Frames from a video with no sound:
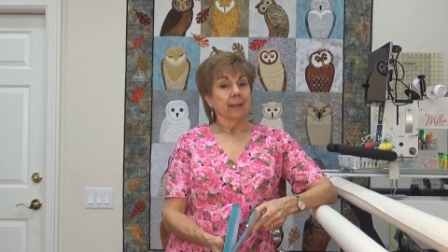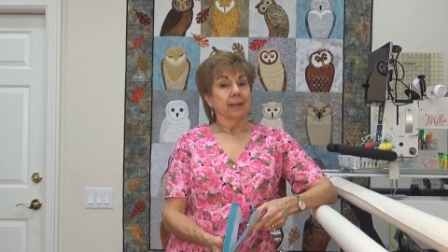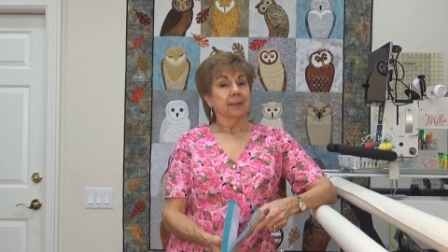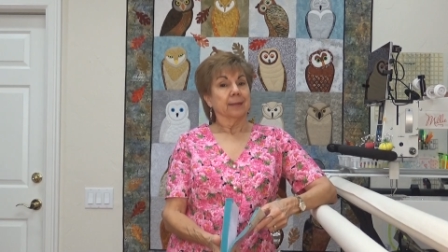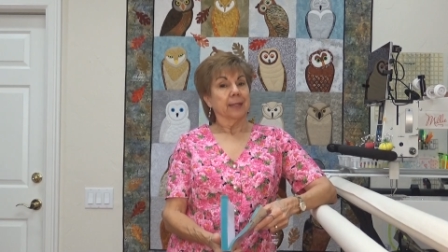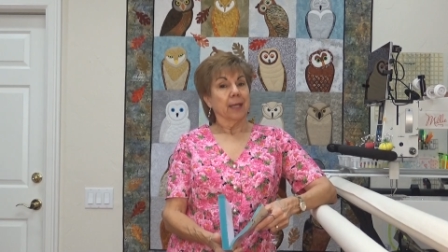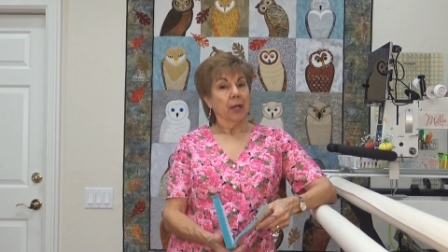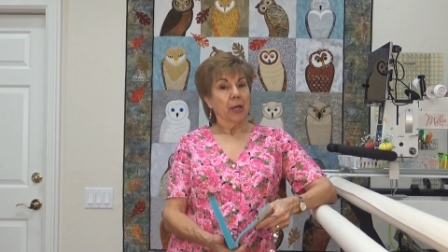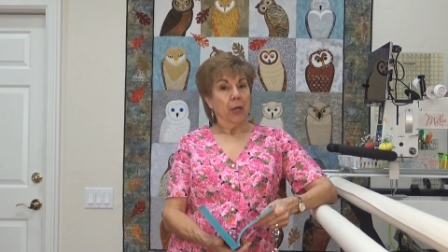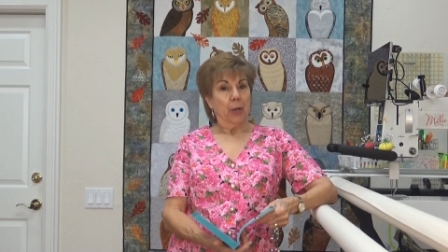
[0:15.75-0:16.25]

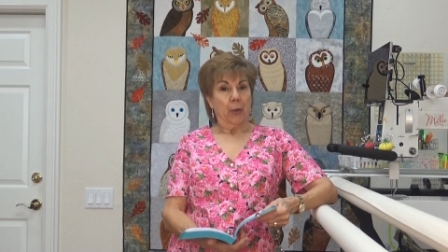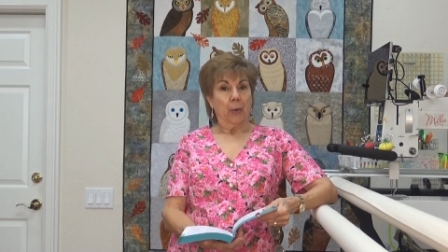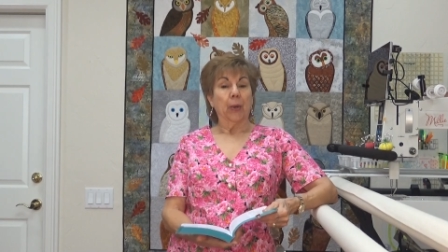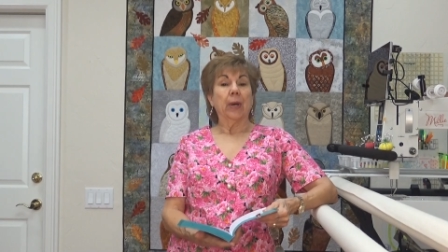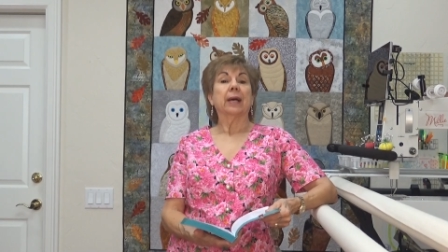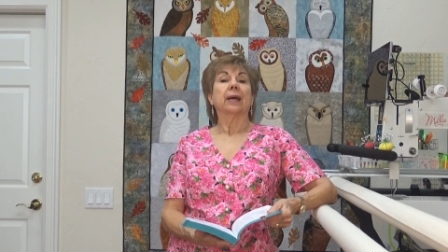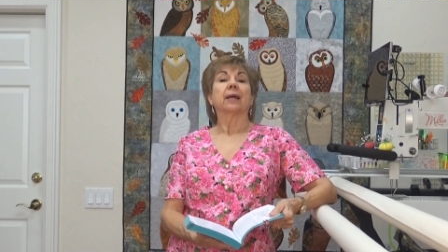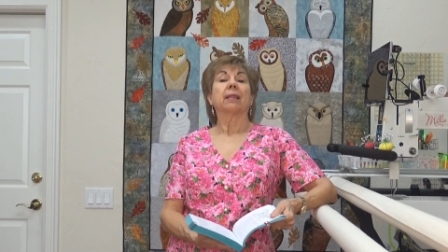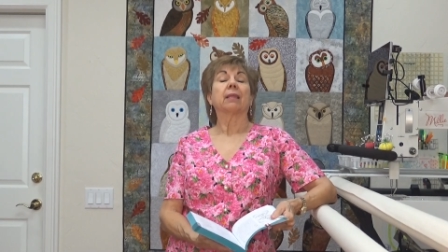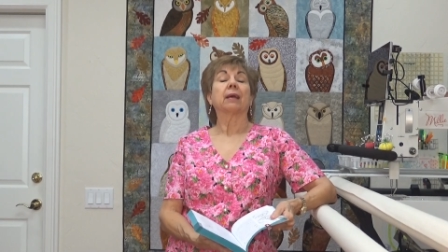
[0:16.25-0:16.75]
So,
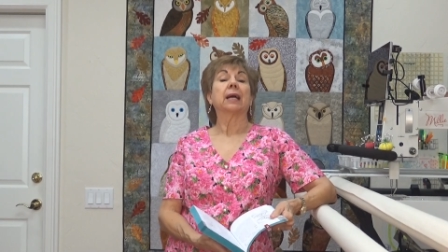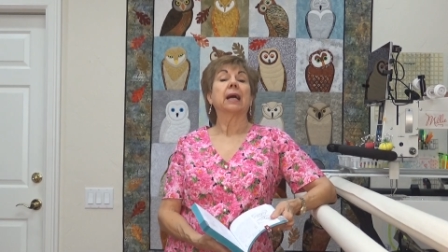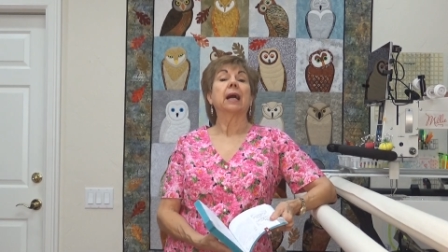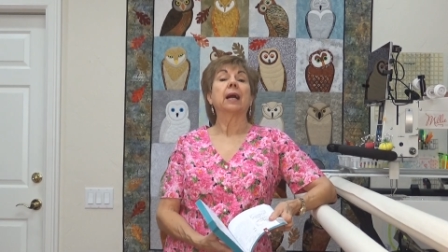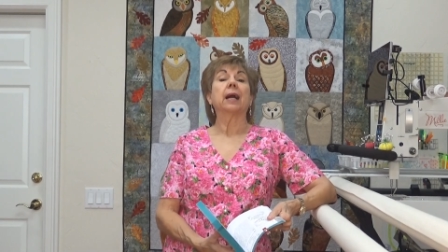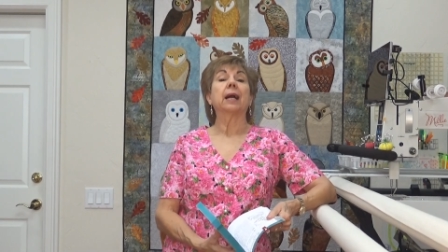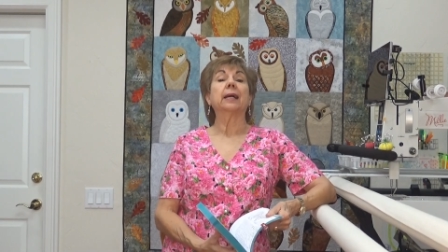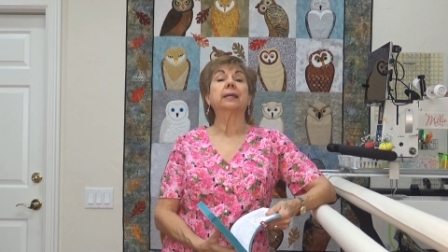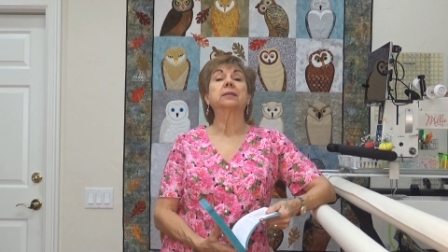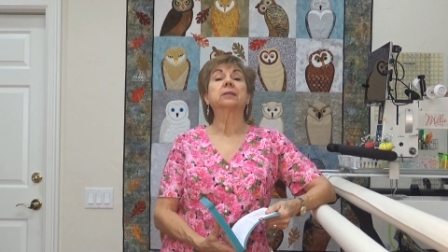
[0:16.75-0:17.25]
the
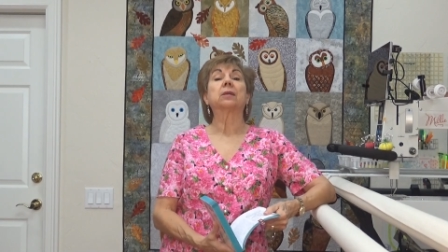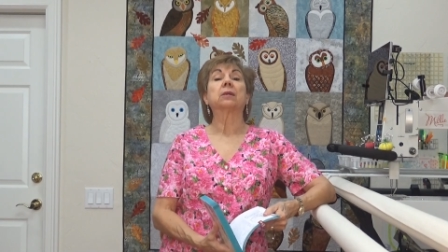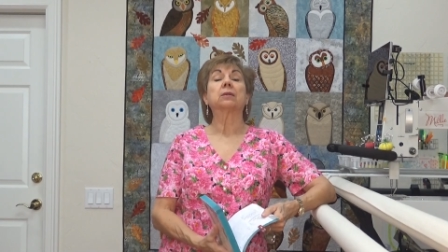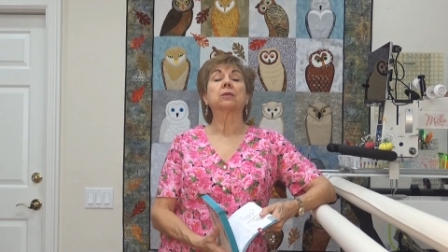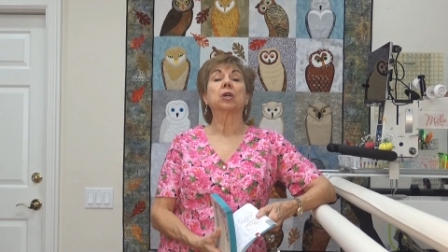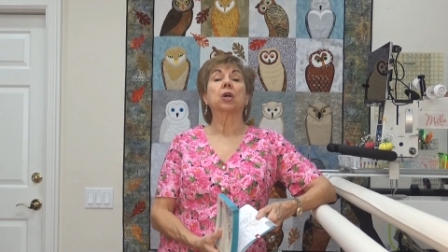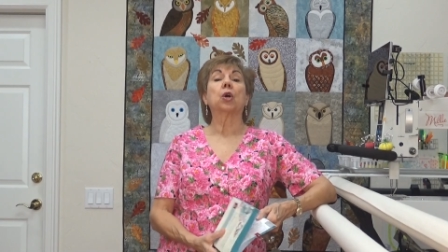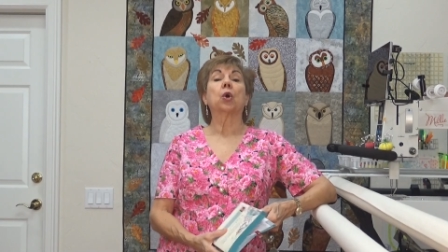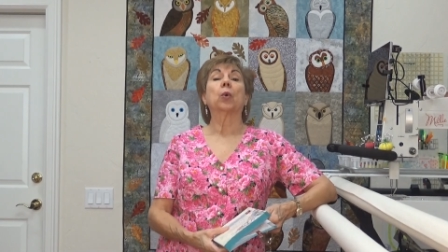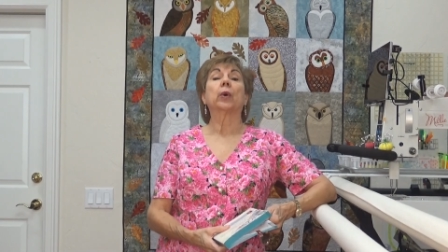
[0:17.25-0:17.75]
guys
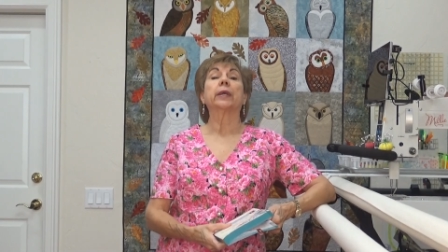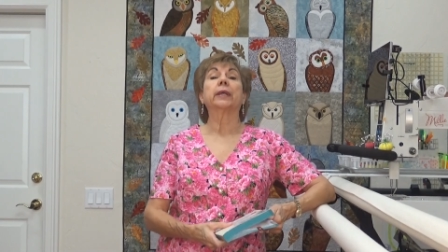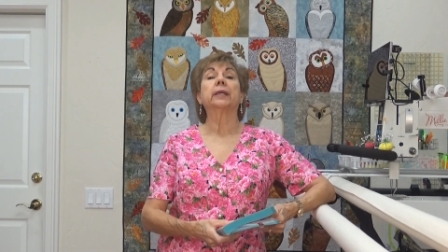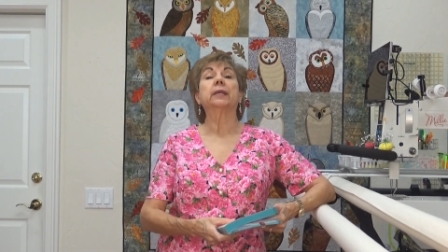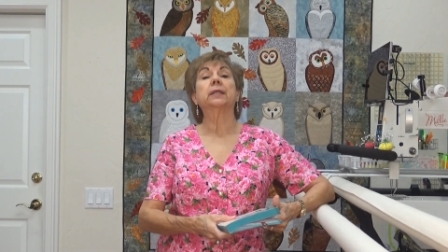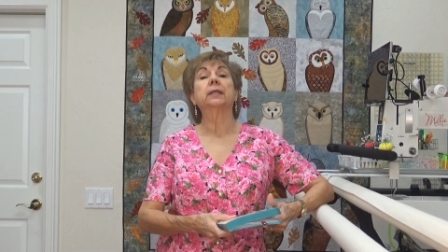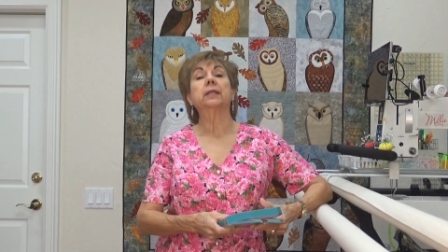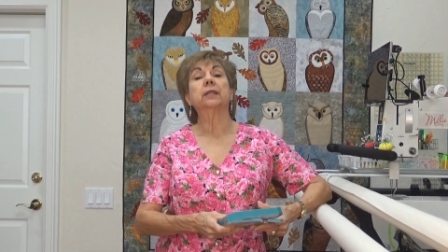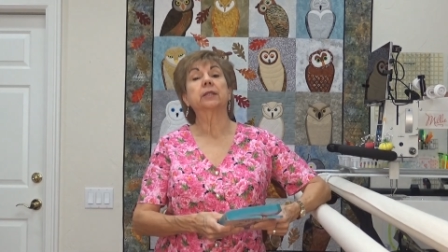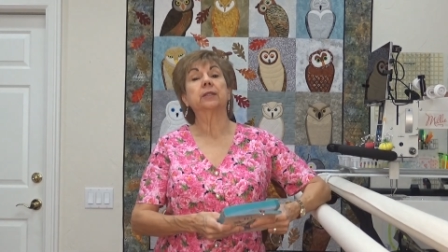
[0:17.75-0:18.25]
are
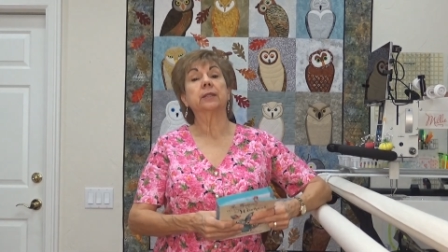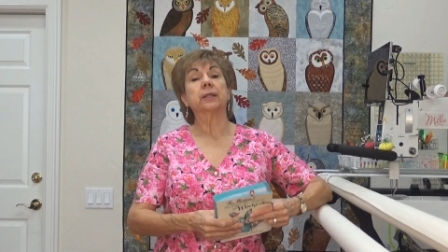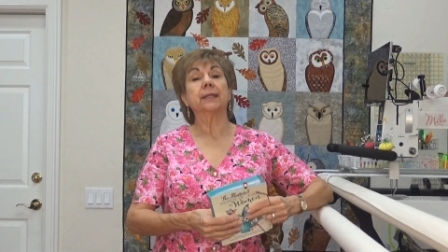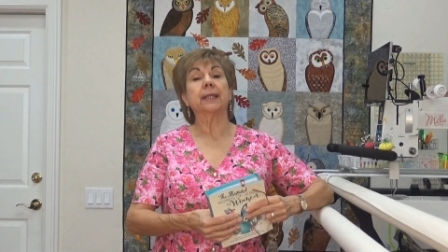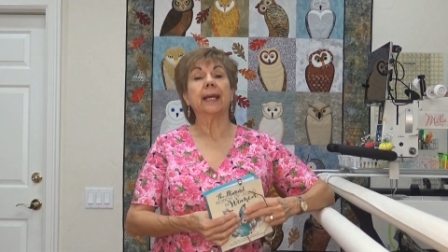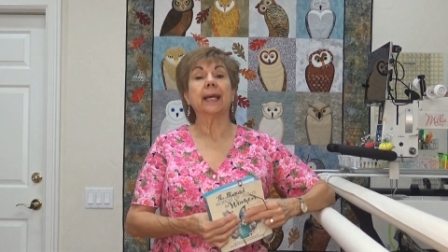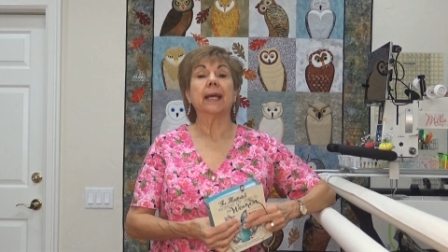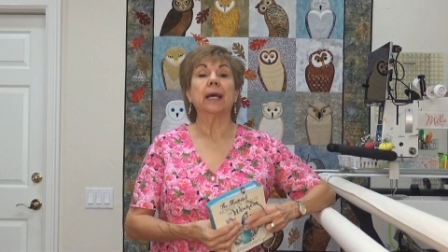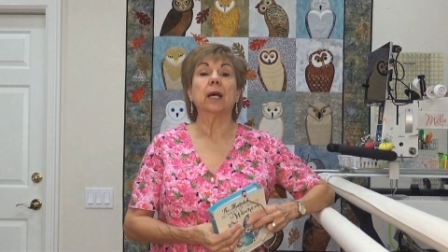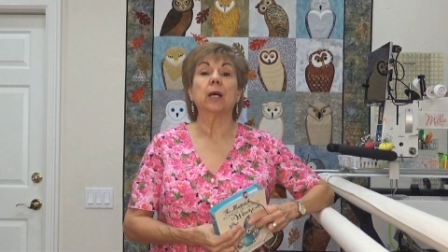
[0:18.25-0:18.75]
going to
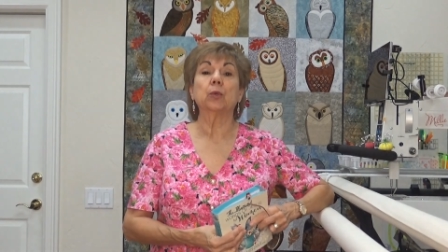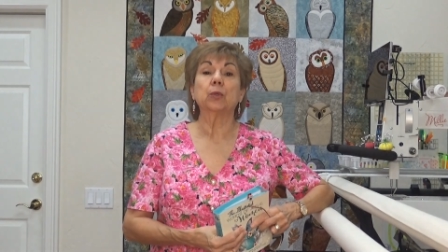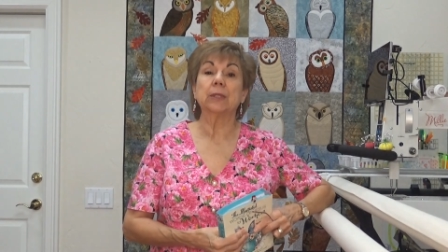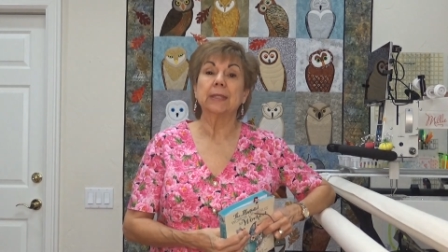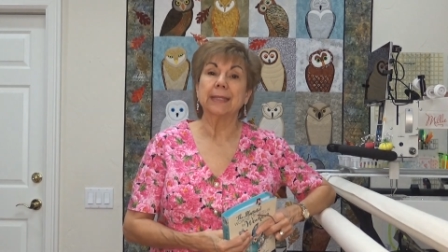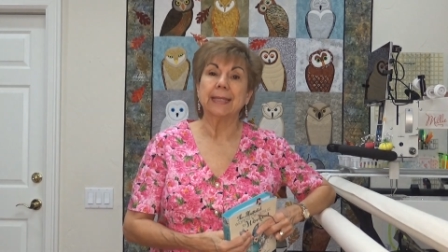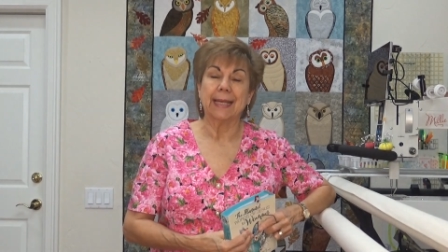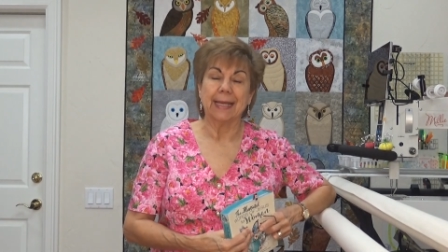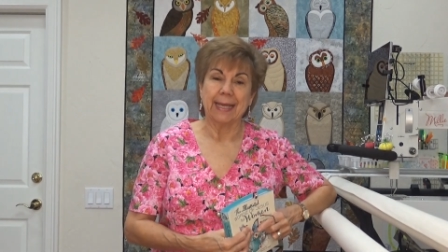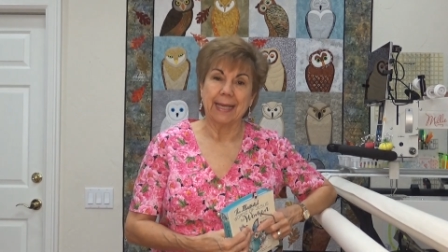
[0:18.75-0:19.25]
town
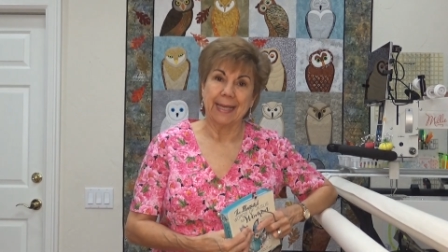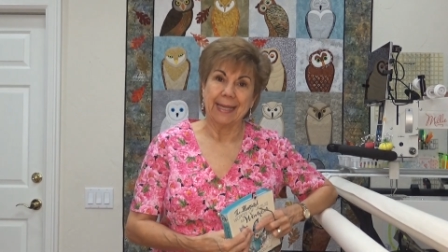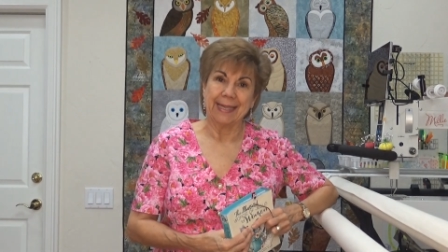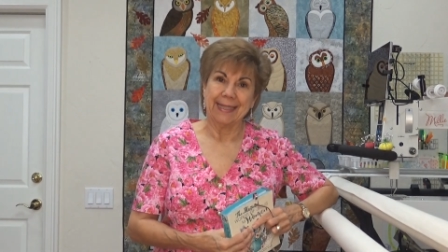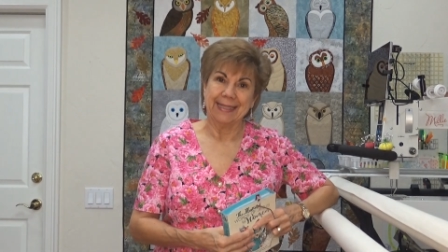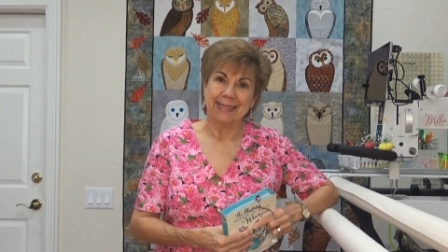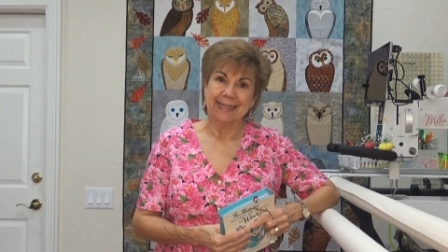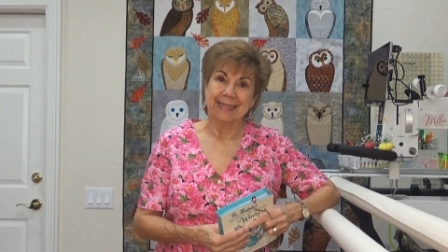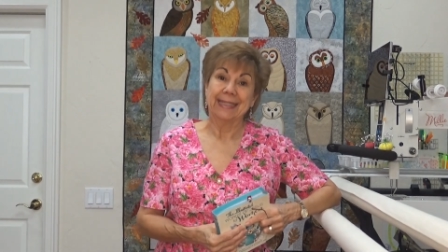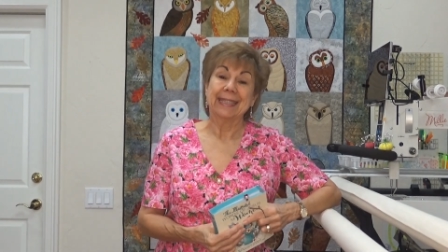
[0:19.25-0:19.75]

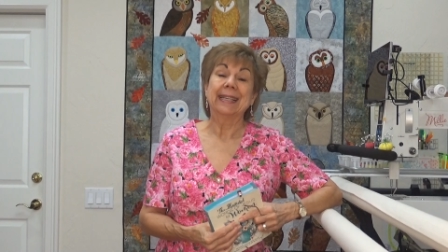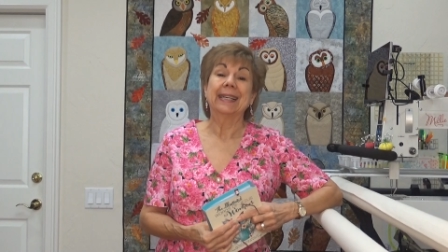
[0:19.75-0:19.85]
today.